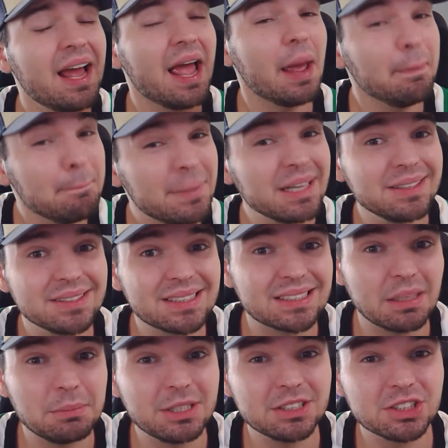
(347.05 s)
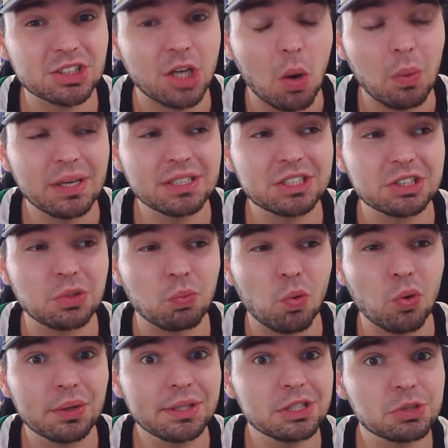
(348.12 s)
And Ben Simmons going to the
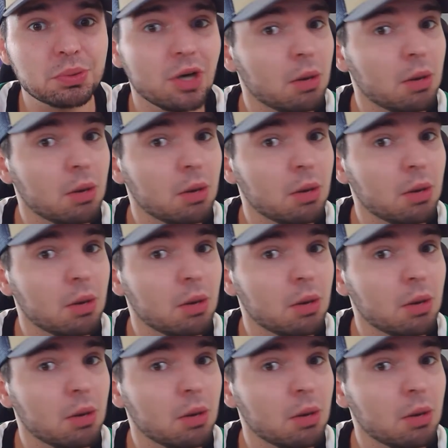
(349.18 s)
Warriors would